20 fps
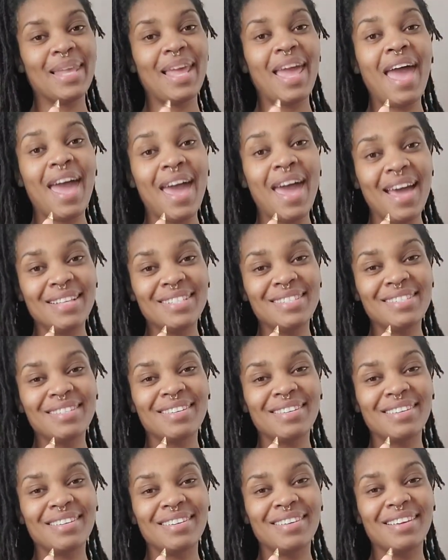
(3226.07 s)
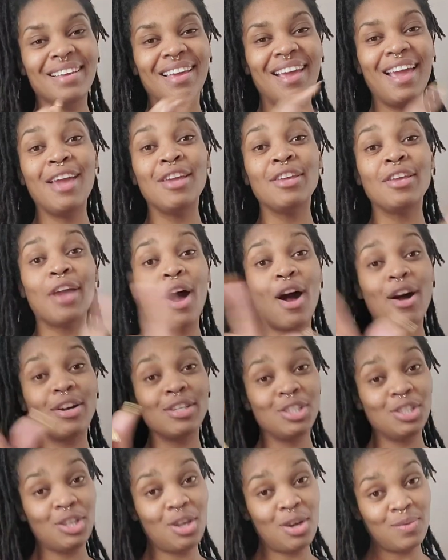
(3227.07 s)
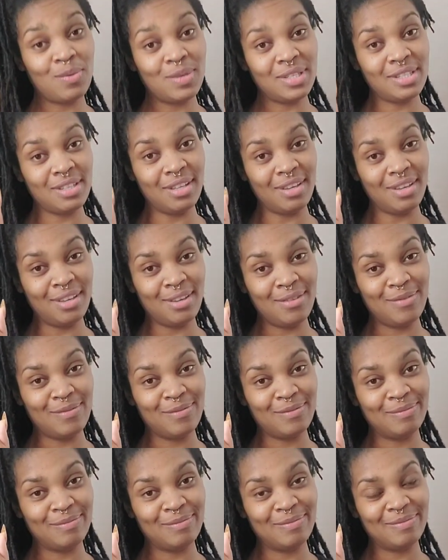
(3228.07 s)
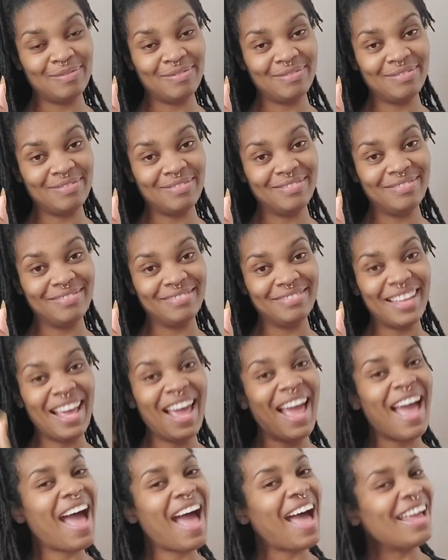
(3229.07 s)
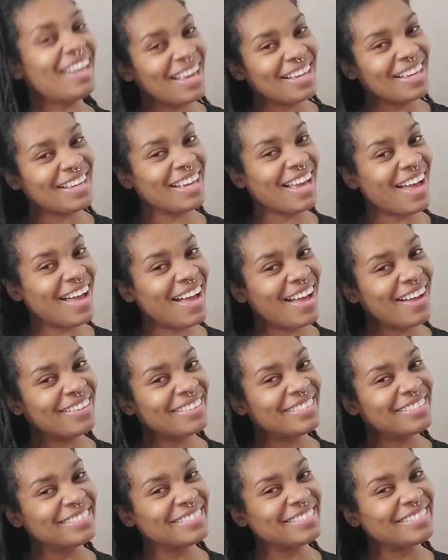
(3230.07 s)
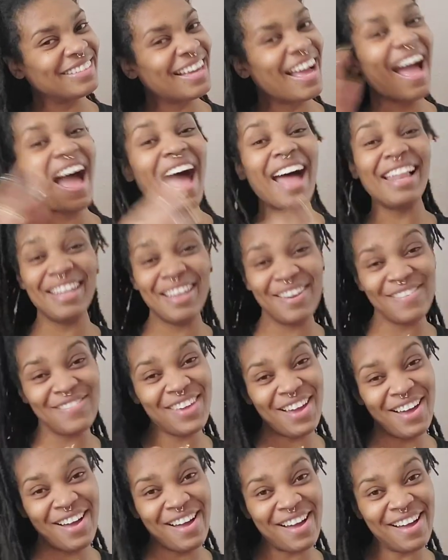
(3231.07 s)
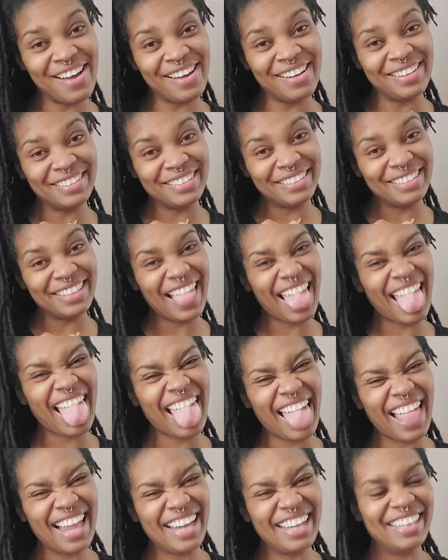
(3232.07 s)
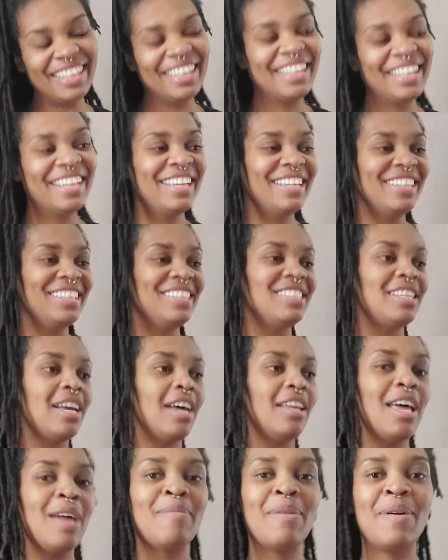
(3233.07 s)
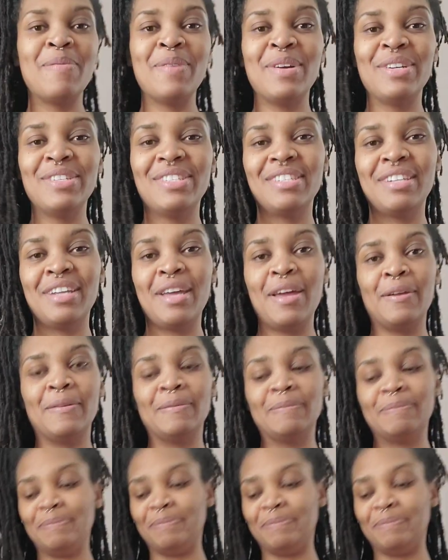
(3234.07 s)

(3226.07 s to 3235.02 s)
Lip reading: Ask and y'all shall receive. I like y'all. I love y'all. Did y'all like my words today?